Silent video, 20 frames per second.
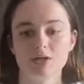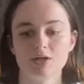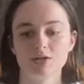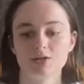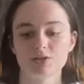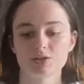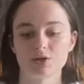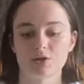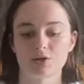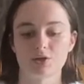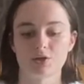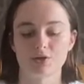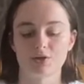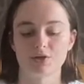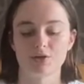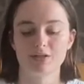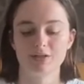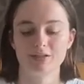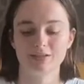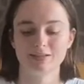So
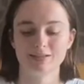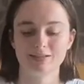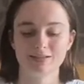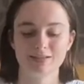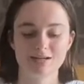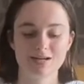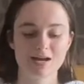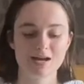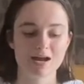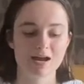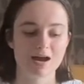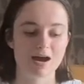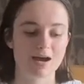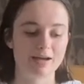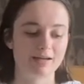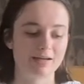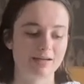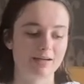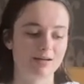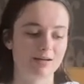I
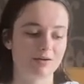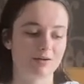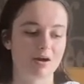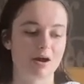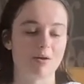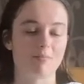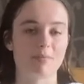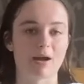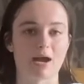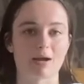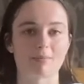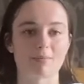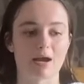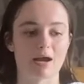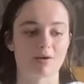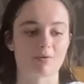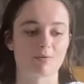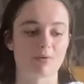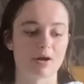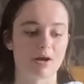need a
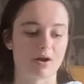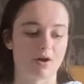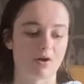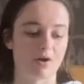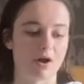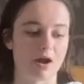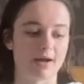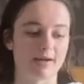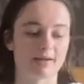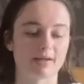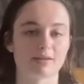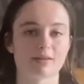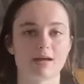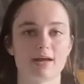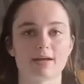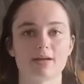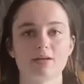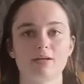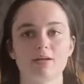backpack where I can like